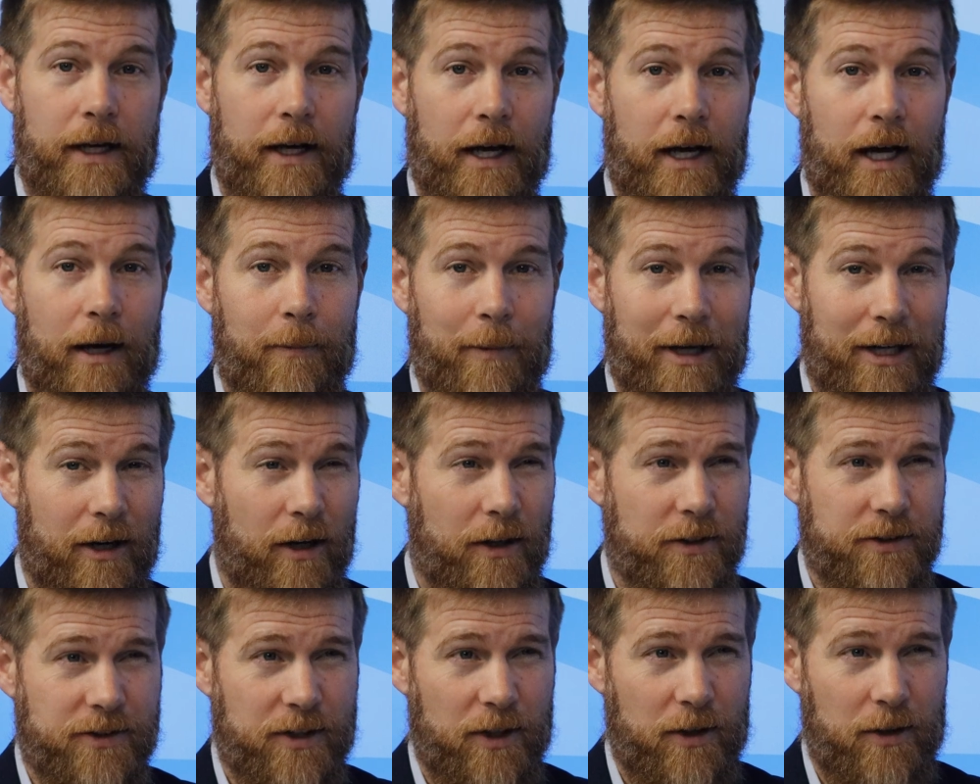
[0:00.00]
and
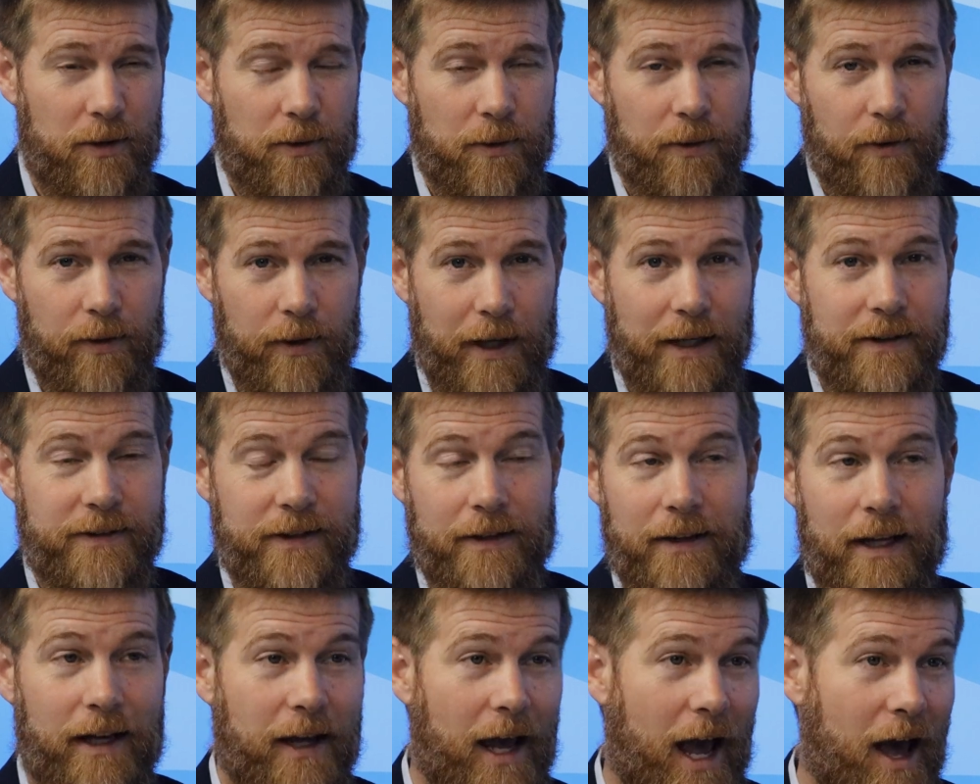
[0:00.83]
also things
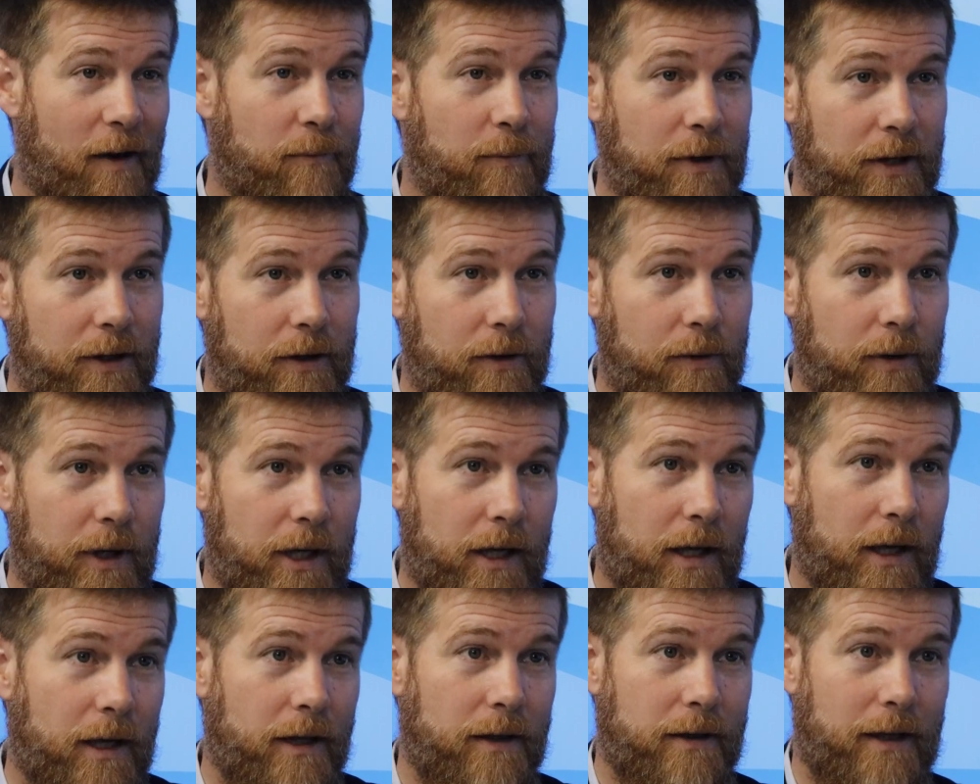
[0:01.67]
that they have been
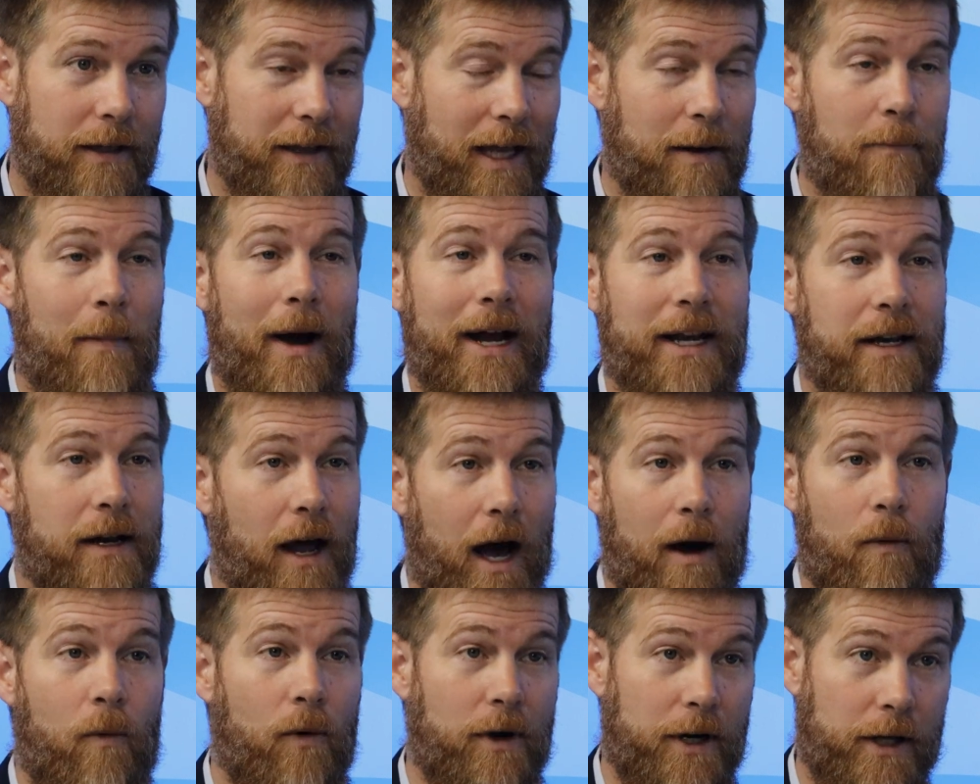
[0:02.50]
doing that they might
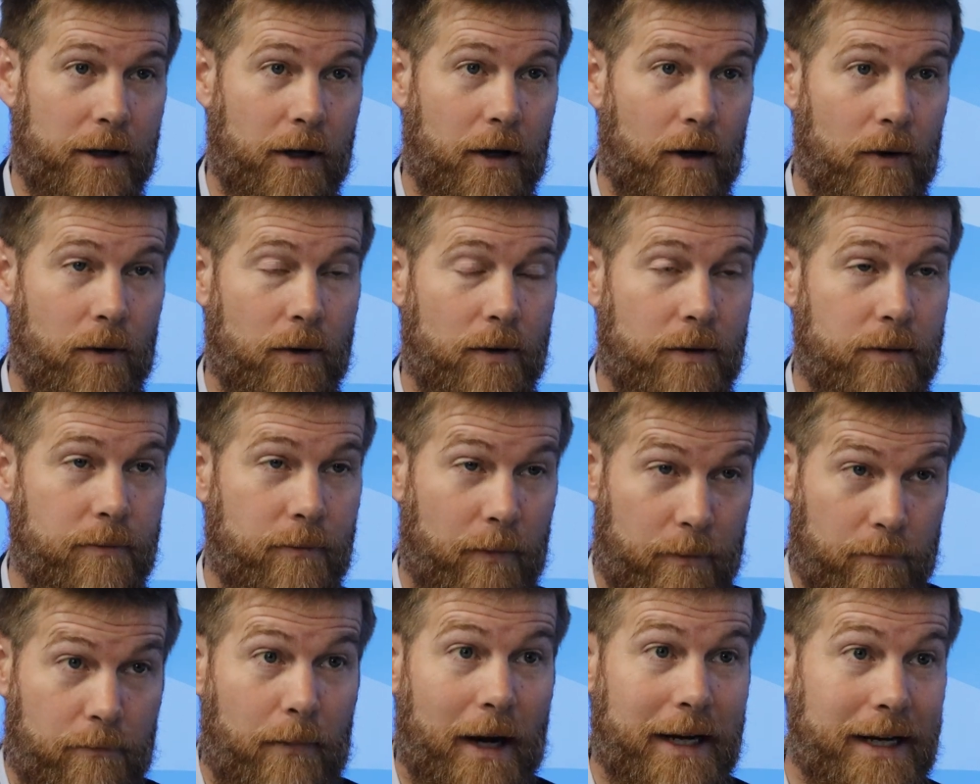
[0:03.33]
not want
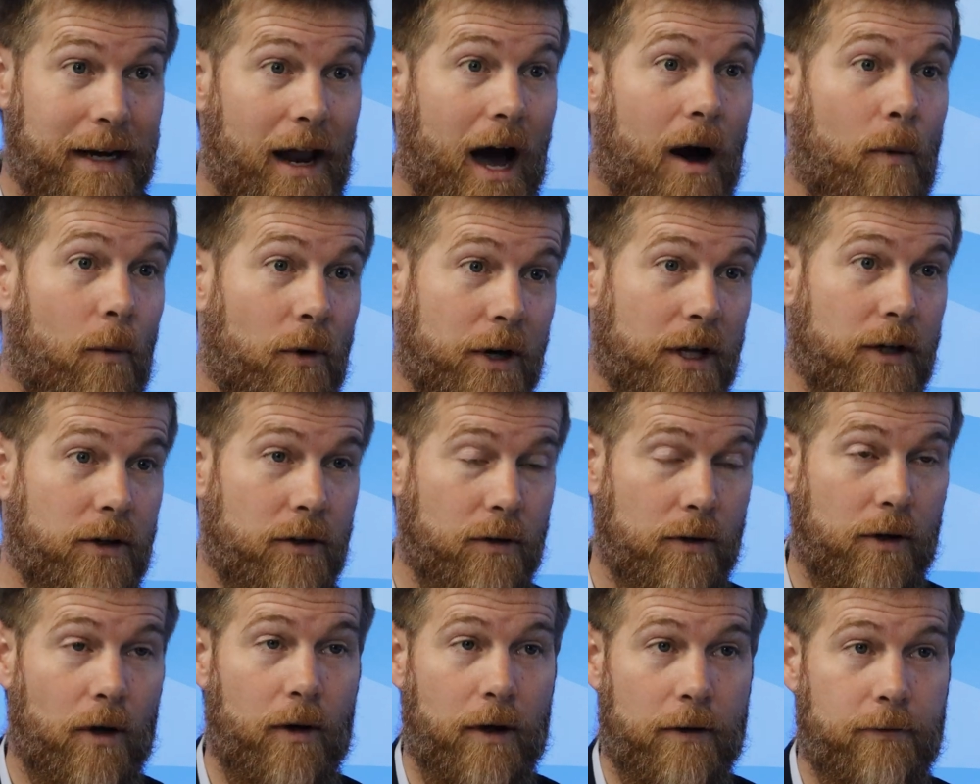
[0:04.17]
to
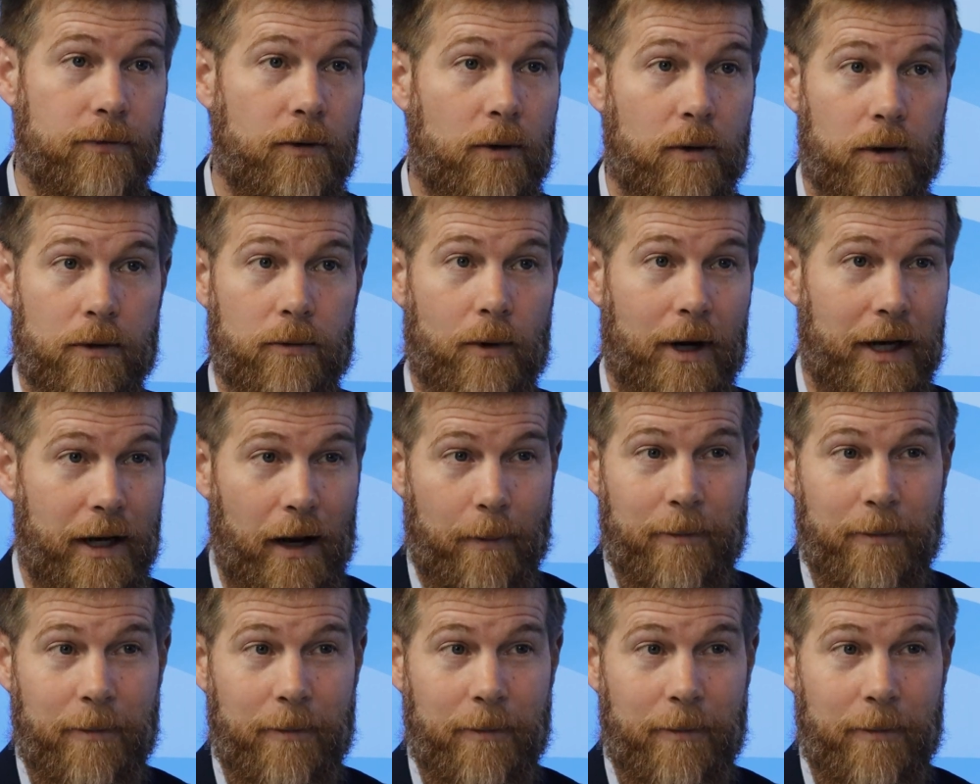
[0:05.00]
do going forward, right?